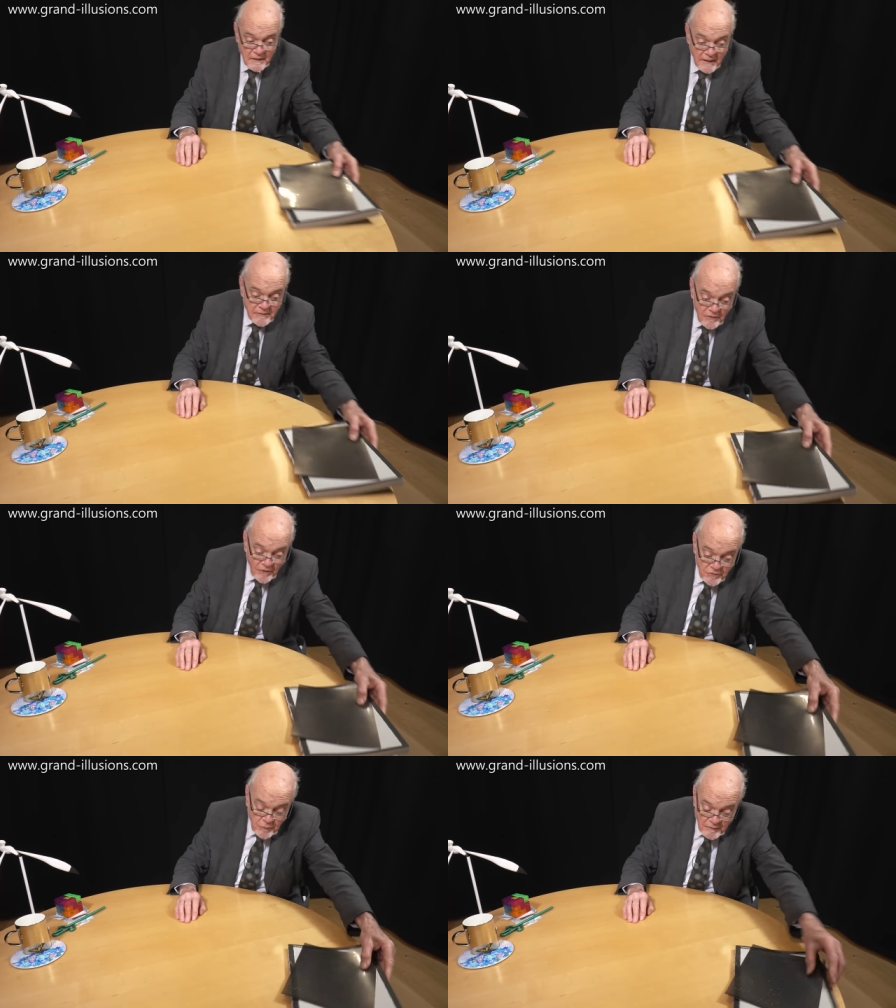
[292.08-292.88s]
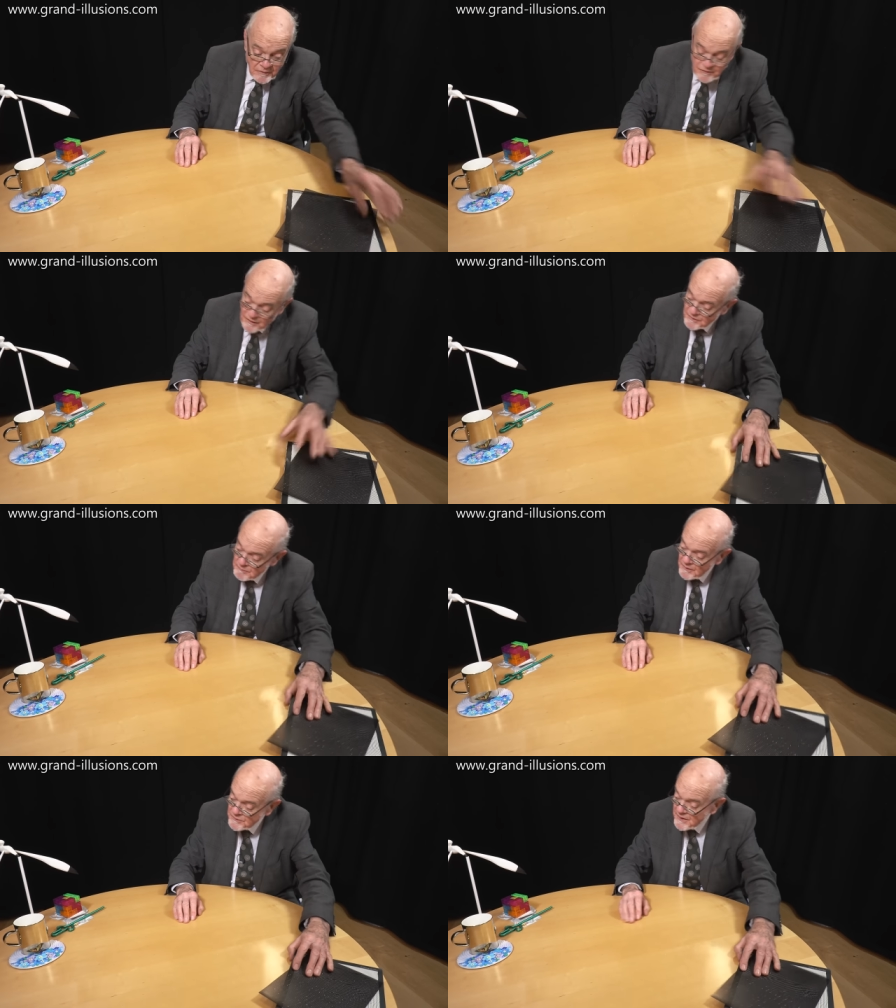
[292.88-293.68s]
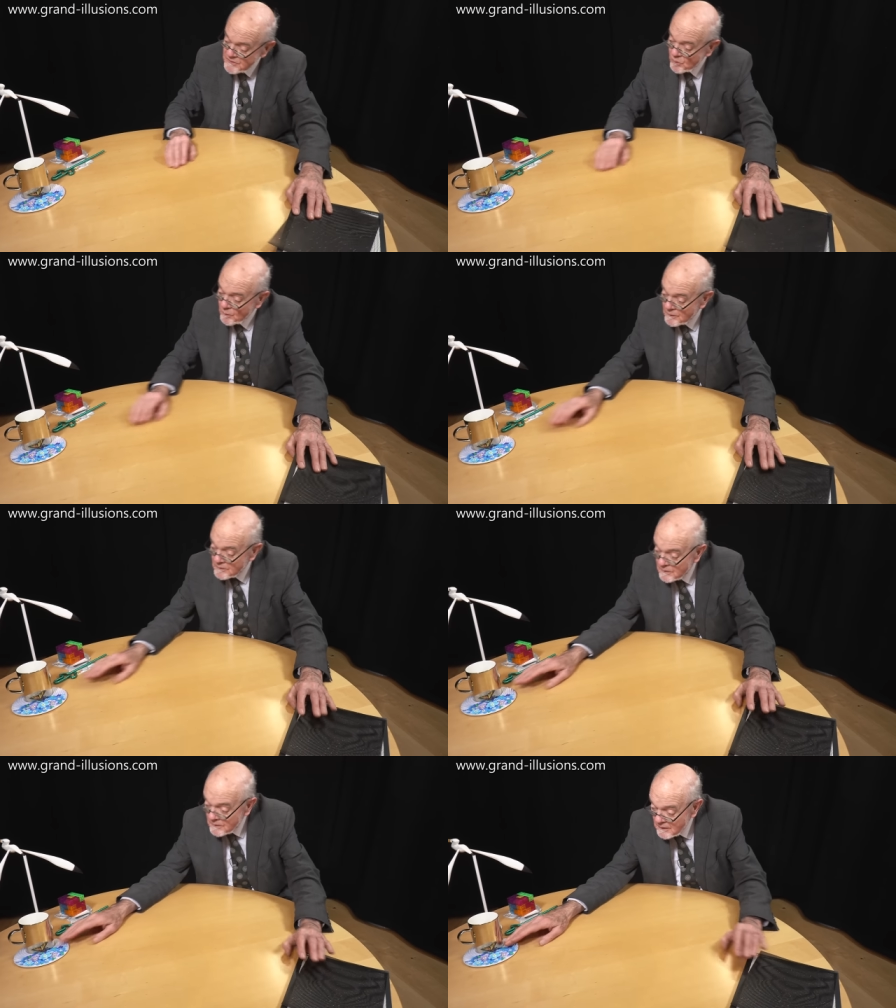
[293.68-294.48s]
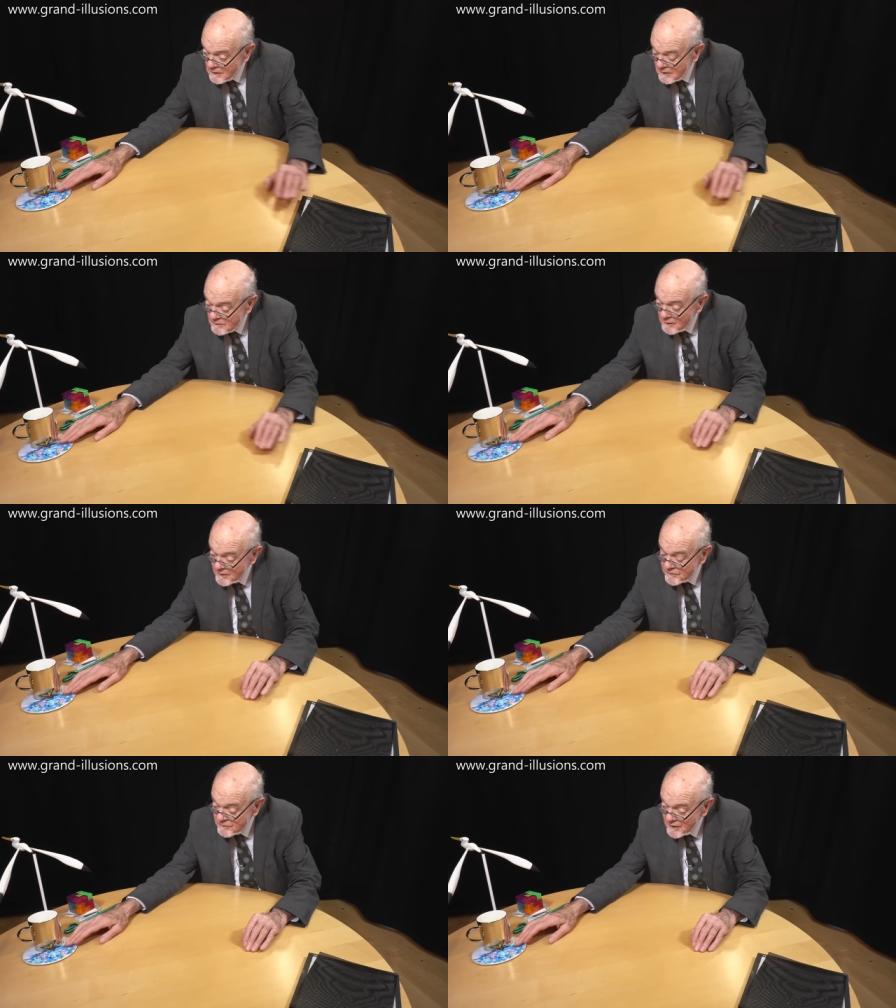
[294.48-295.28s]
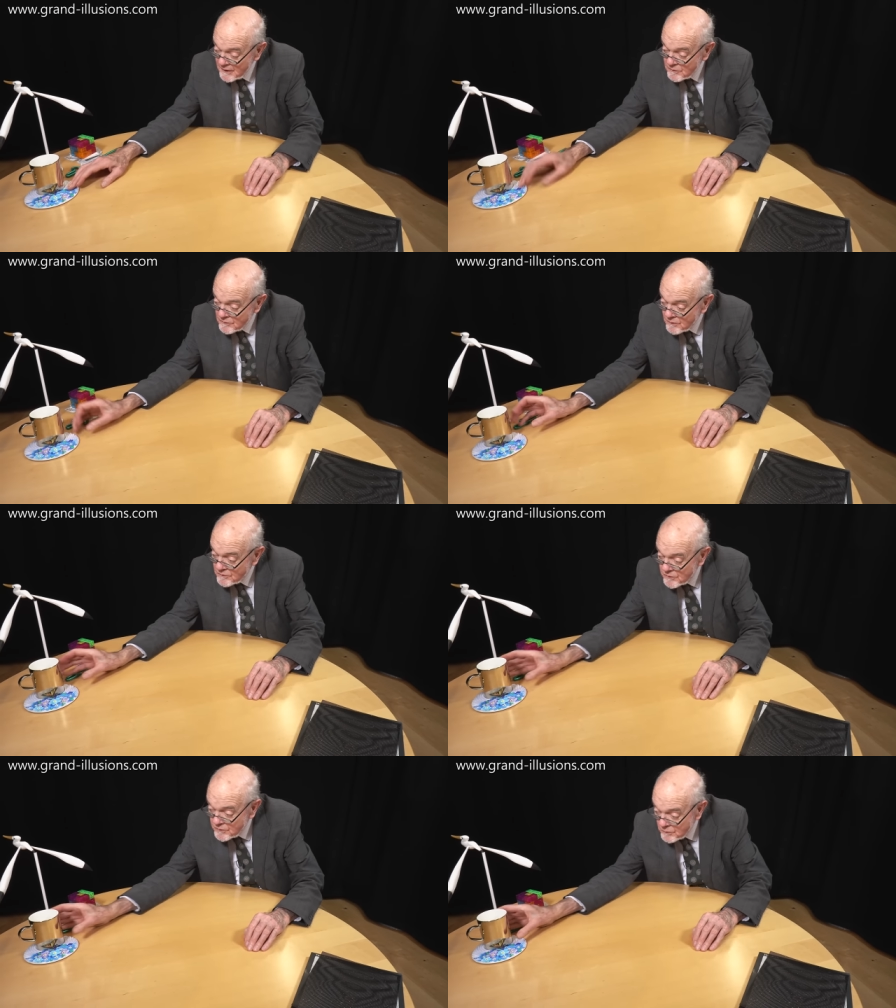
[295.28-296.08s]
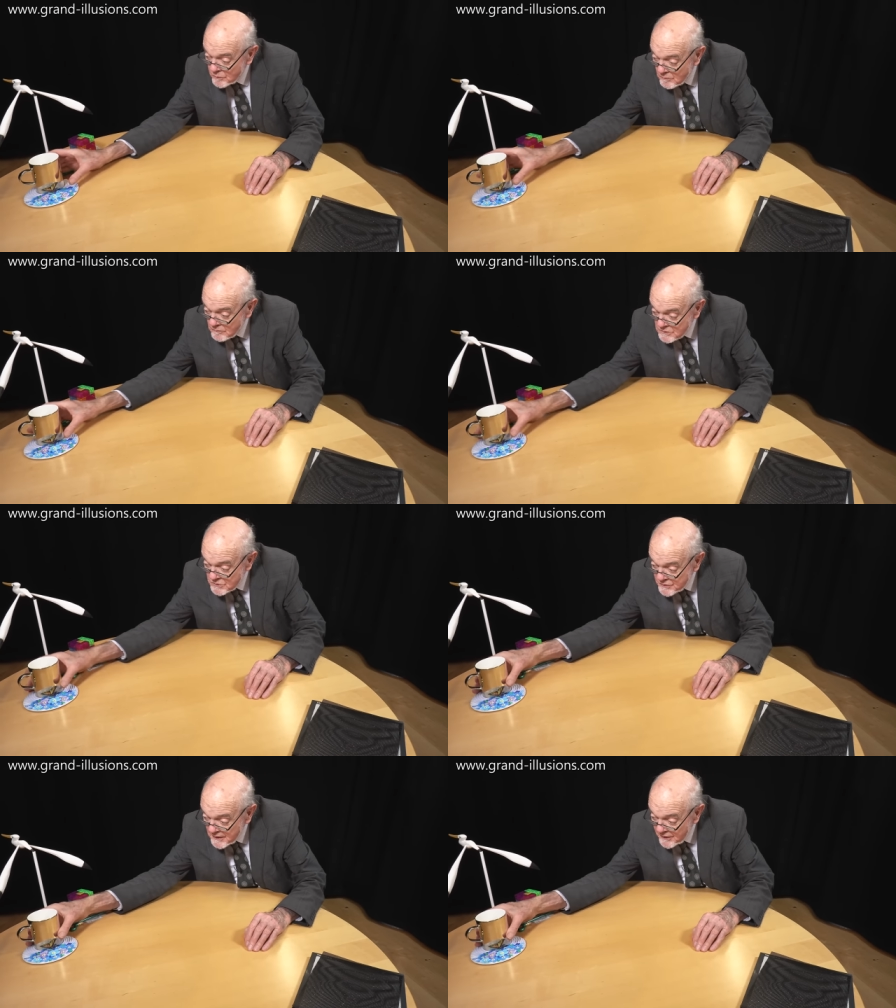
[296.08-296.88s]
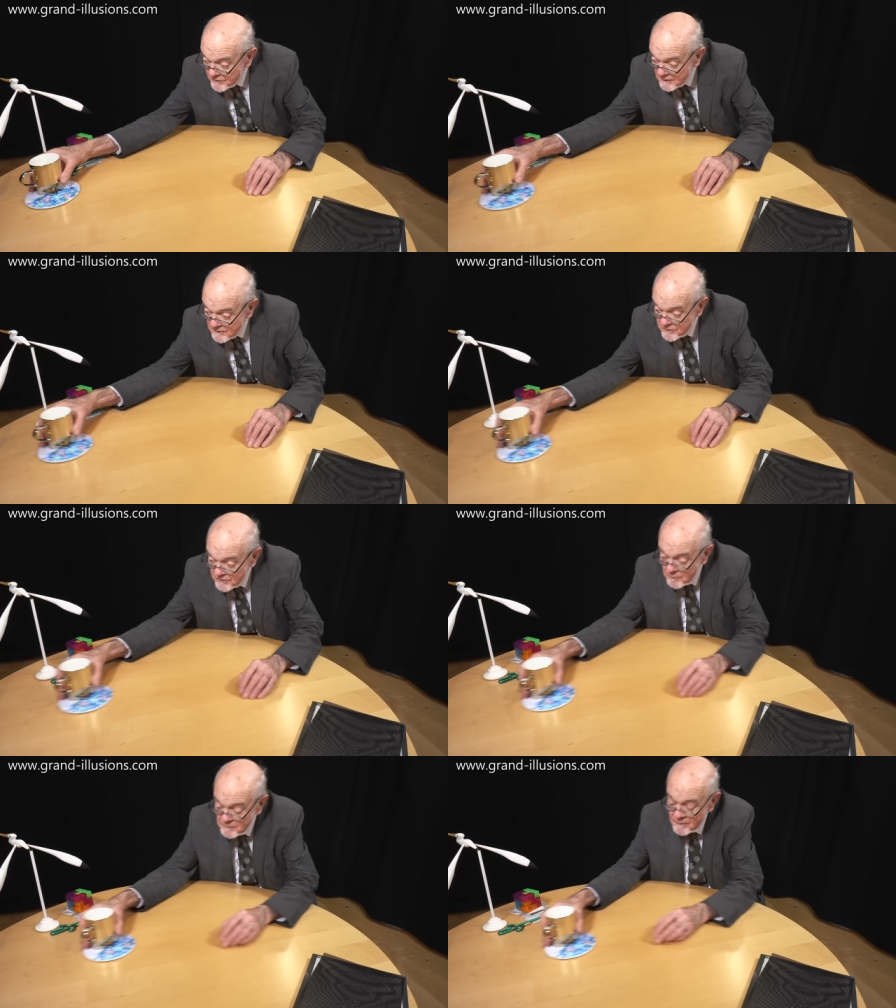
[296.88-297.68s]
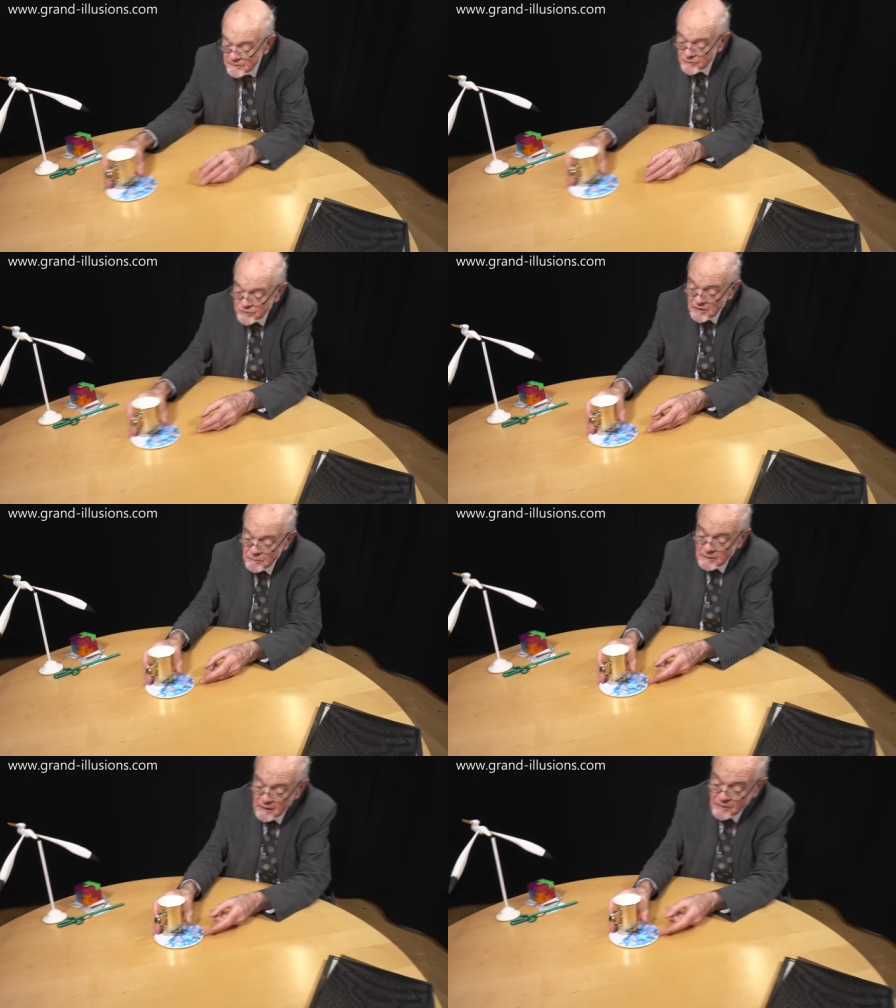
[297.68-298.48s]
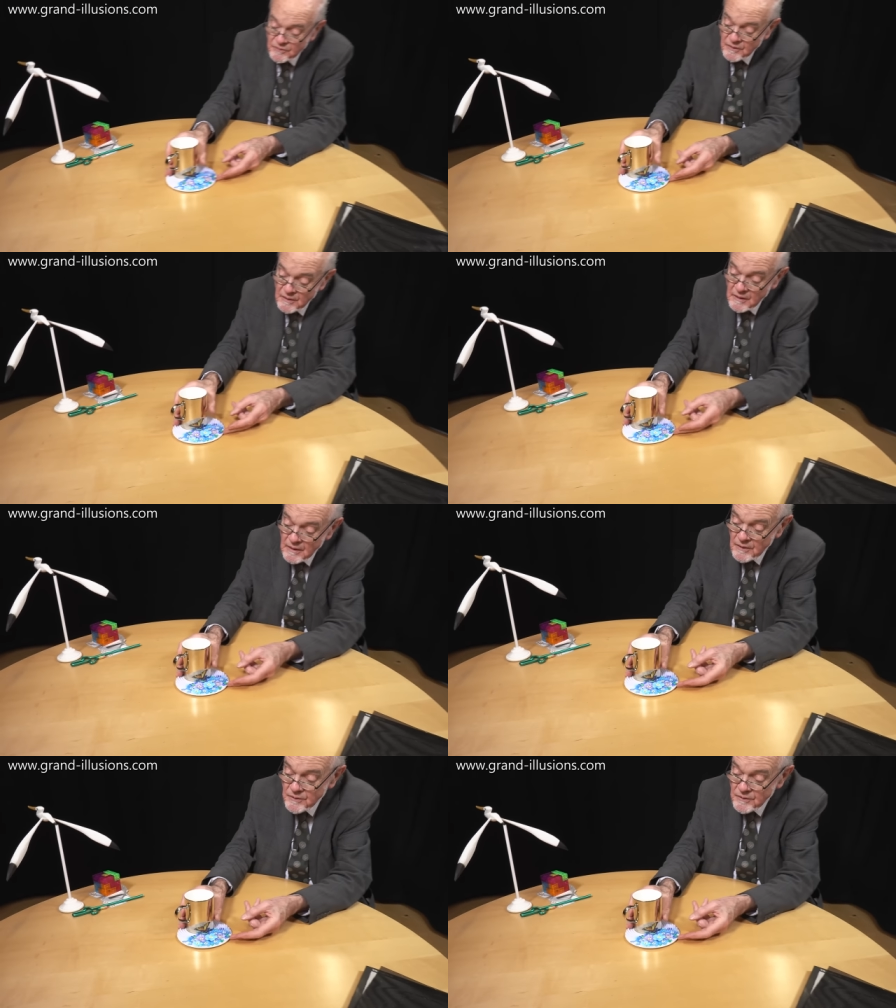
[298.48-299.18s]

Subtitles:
And the last one is, I think, my favourite one. in my thank you note to Ray, I said, this is something I've never seen in my life.